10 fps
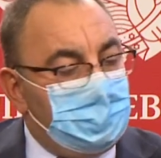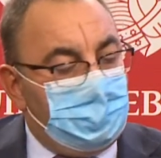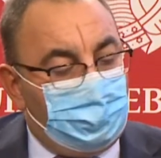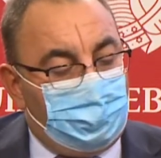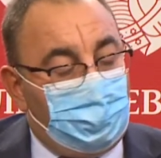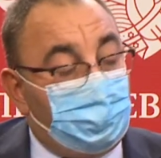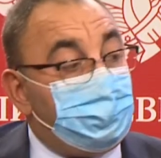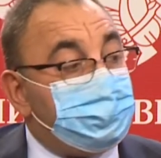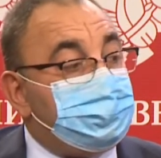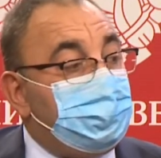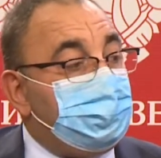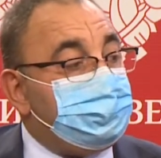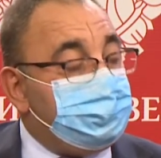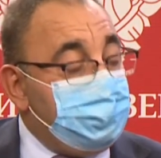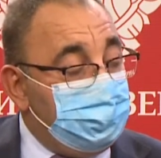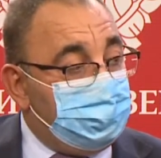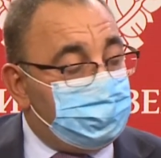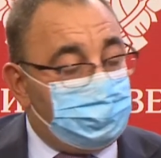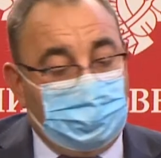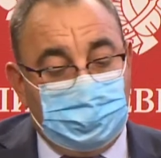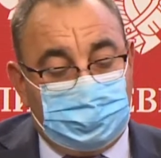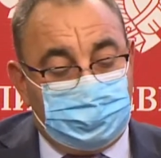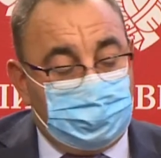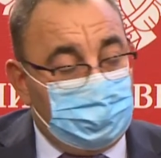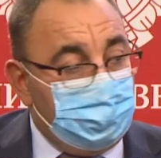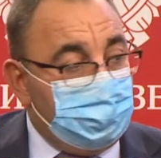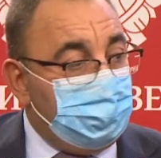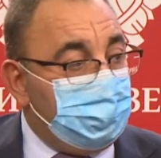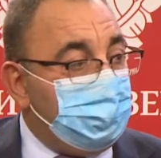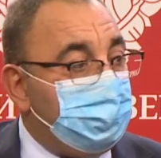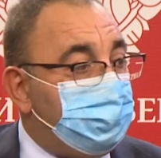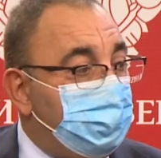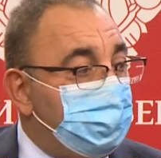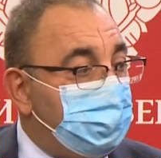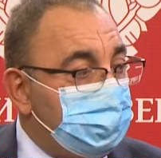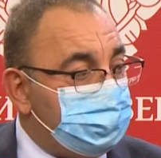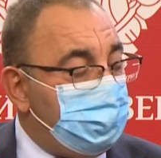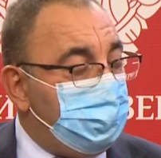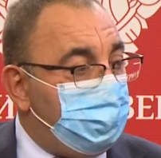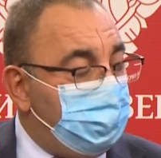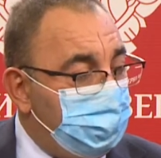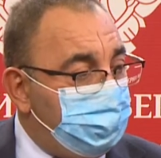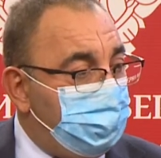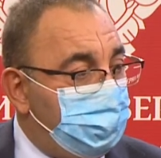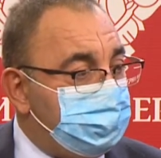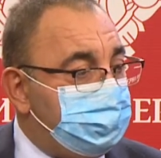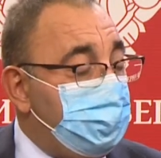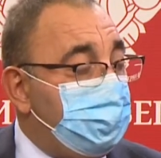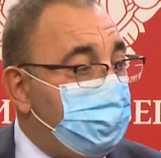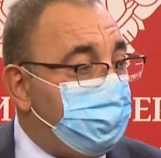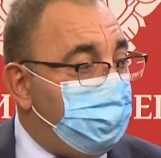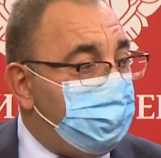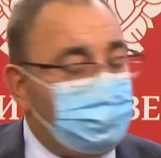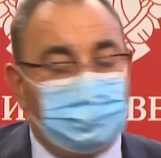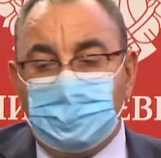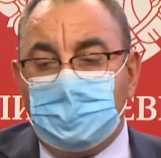This is not a problem only of our country regarding the electricity prices and the natural gas prices.